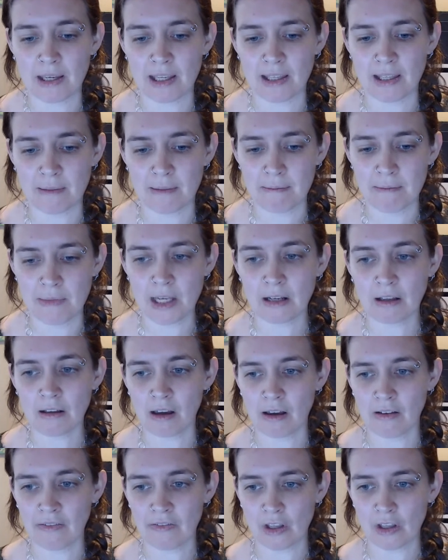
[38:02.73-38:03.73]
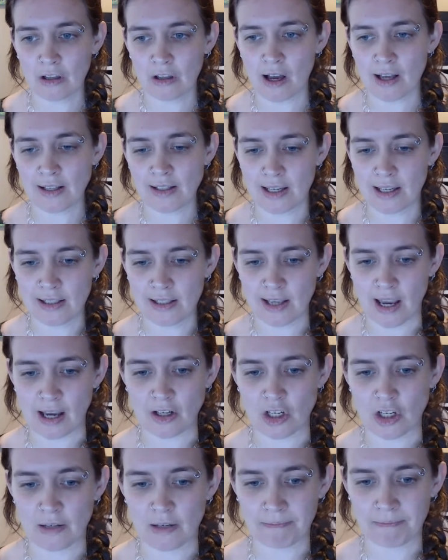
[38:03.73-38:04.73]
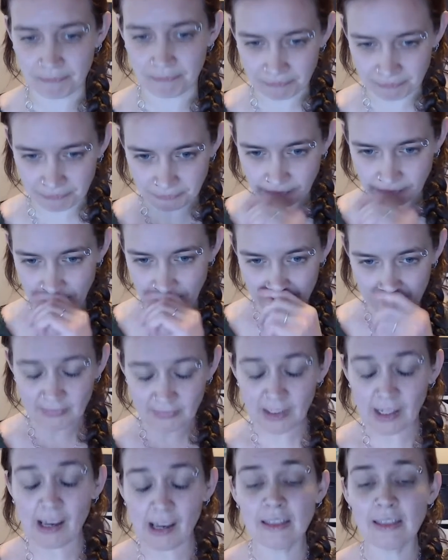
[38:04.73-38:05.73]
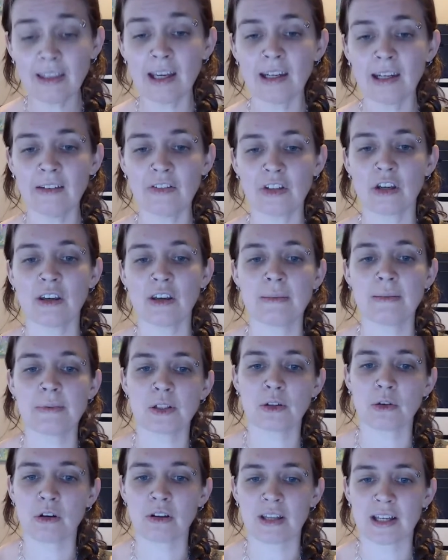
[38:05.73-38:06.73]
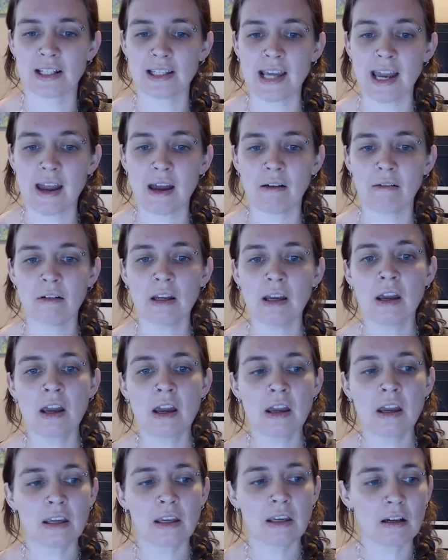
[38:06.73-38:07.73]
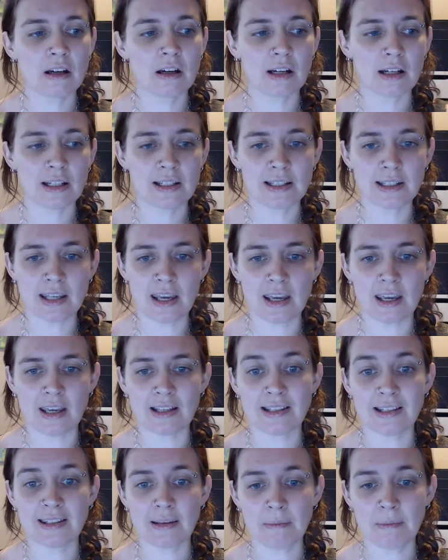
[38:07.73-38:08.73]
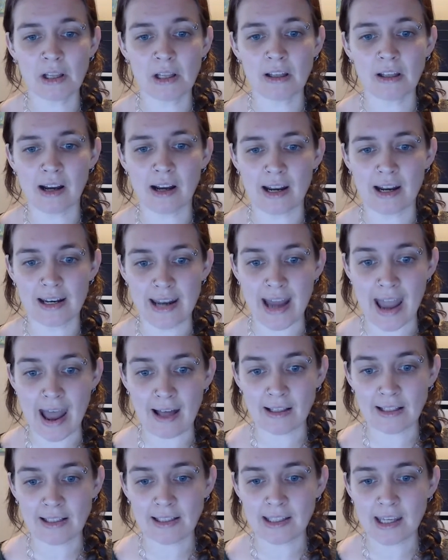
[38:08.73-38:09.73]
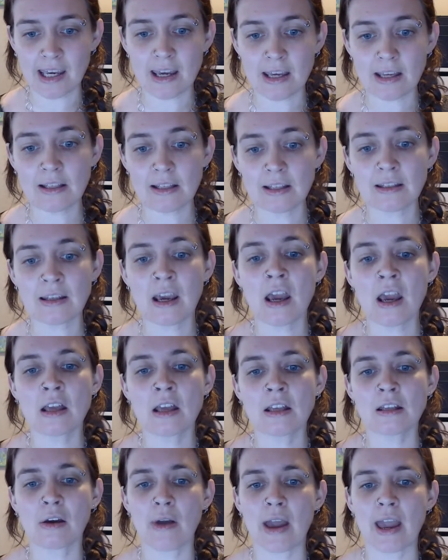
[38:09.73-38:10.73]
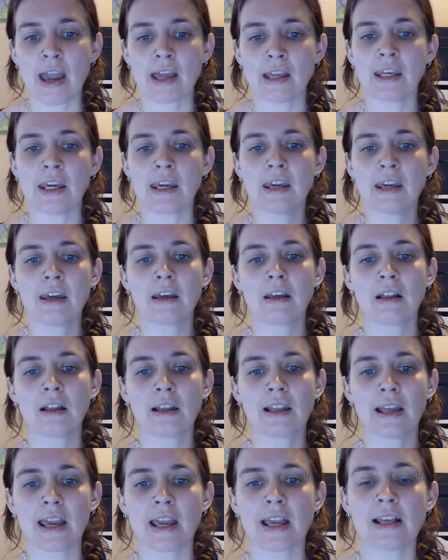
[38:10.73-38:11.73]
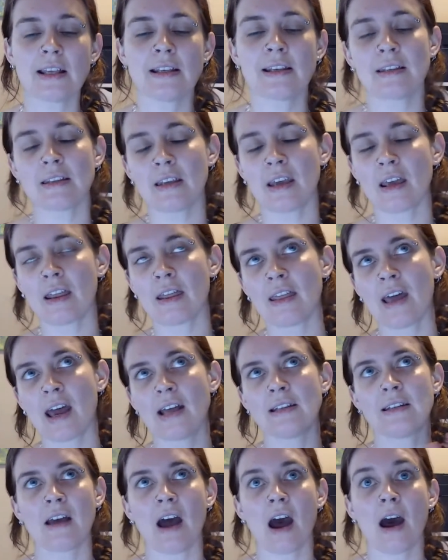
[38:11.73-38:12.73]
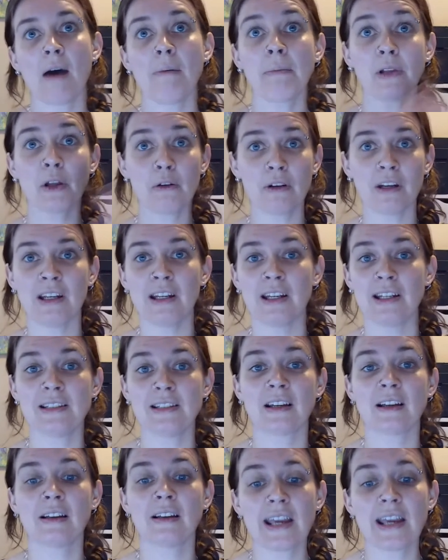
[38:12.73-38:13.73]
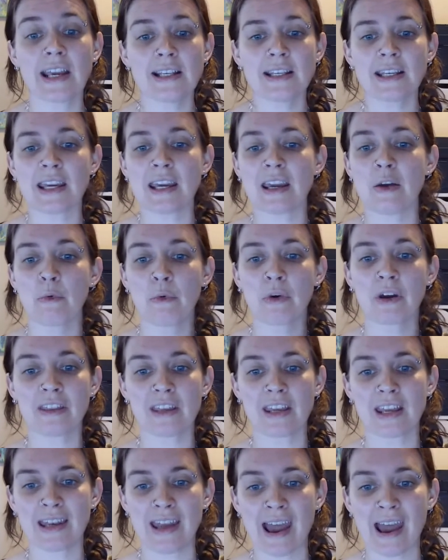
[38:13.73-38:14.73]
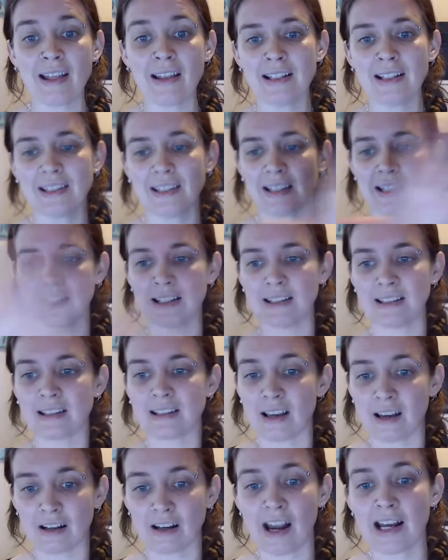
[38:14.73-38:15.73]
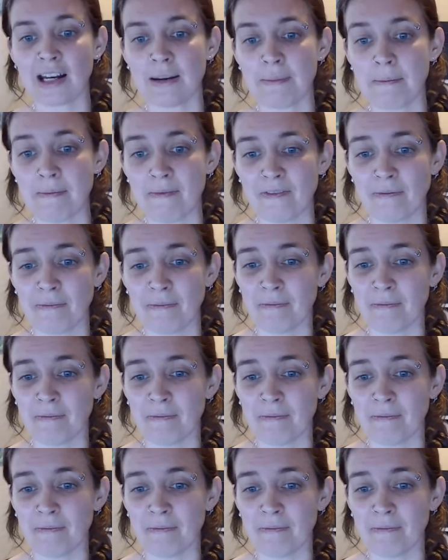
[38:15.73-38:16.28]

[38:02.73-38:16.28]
in the middle of the glossy section. And then if you keep scrolling down, you're going to see similar analyses. So any glaze that's uploaded into Glazy where the analysis kind of